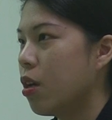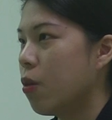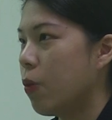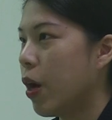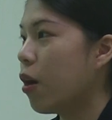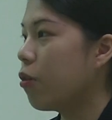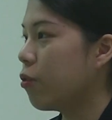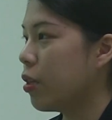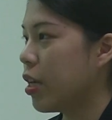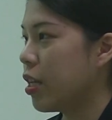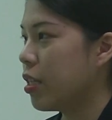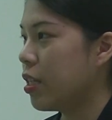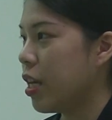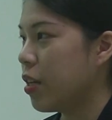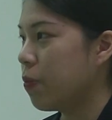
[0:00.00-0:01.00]

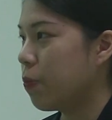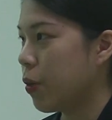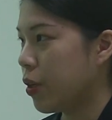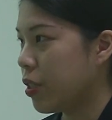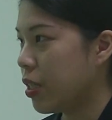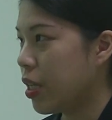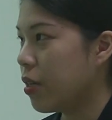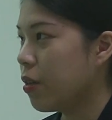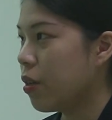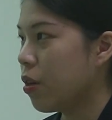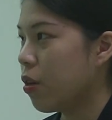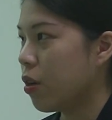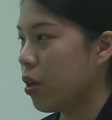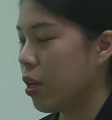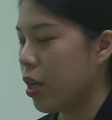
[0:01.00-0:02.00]
well-oriented person,
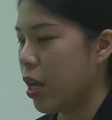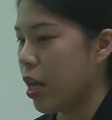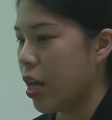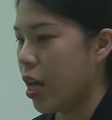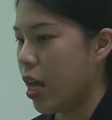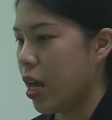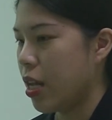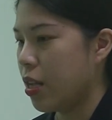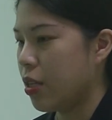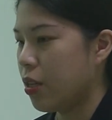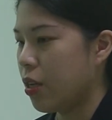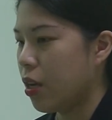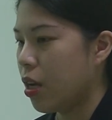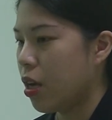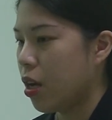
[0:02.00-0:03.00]

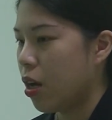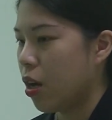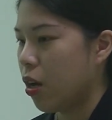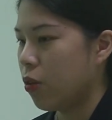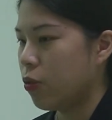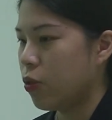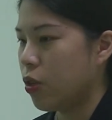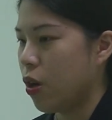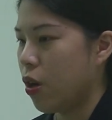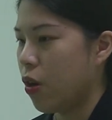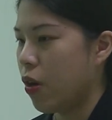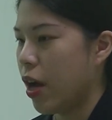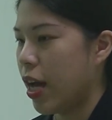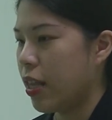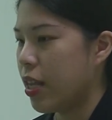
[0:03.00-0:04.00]
and also
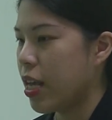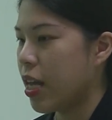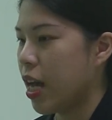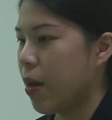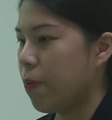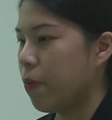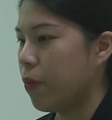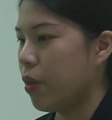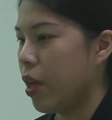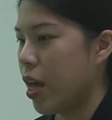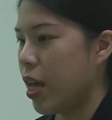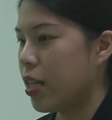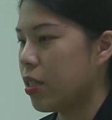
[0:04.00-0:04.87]
I think I'm a